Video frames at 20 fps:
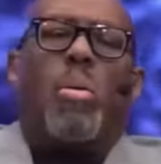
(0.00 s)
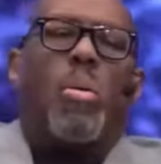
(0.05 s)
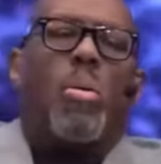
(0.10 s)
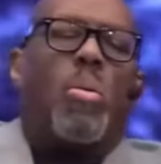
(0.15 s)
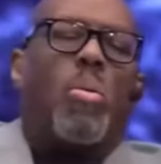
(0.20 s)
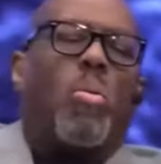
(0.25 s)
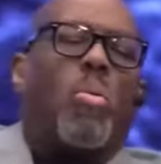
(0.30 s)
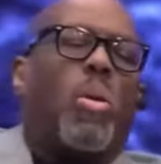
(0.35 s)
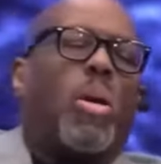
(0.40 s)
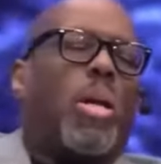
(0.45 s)

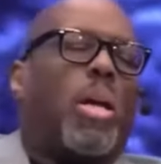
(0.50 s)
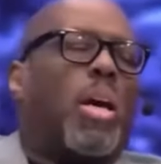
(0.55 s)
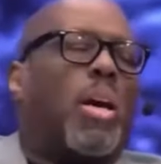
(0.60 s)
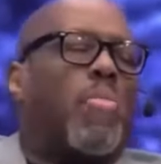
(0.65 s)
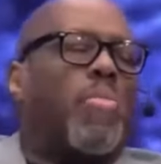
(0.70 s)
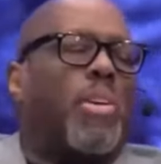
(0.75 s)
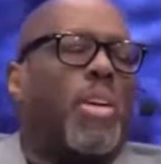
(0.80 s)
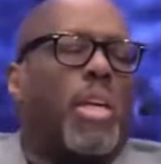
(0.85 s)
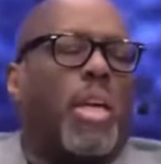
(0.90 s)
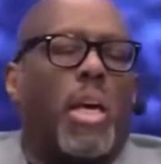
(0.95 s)

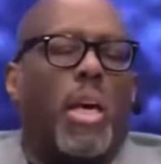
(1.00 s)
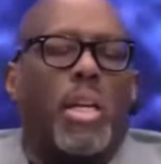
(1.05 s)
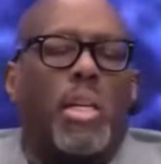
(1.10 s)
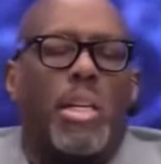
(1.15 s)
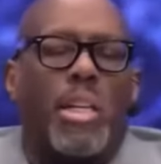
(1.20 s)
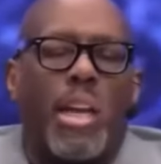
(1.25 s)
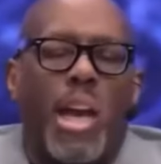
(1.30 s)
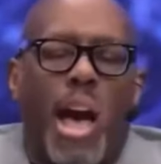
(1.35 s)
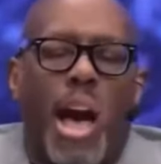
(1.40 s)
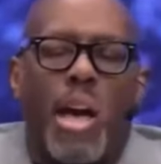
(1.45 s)
Whatever
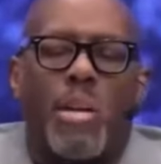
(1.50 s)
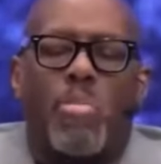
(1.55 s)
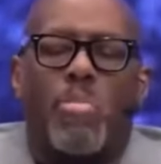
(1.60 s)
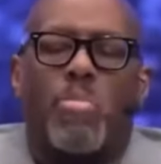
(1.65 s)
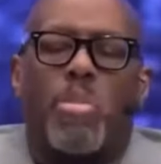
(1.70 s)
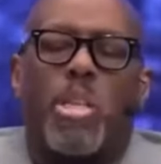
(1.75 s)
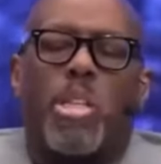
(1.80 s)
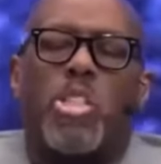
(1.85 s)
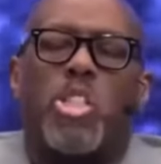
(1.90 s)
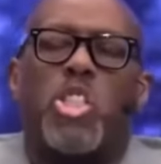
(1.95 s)
cannot
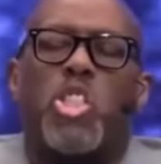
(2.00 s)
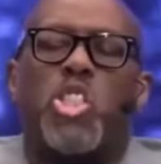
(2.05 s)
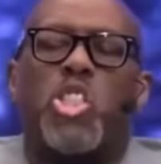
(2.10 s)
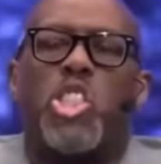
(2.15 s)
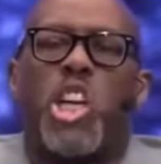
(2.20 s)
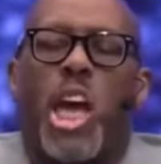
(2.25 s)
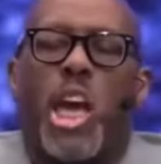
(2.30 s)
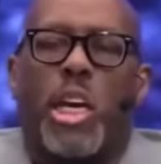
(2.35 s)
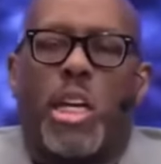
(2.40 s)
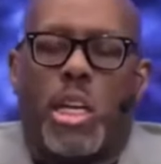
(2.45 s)
be
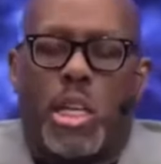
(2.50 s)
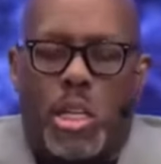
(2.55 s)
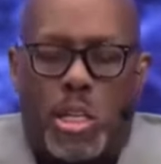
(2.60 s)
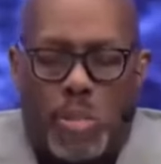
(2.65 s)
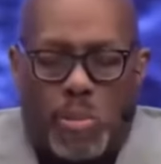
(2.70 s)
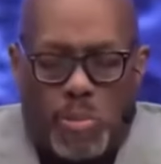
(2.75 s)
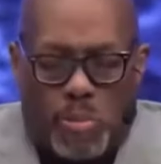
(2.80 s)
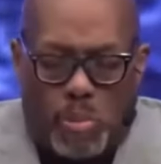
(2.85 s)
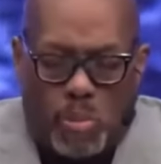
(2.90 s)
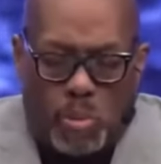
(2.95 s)

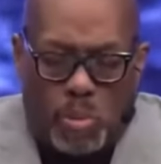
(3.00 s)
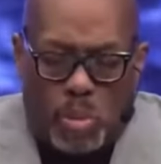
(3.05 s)
shaken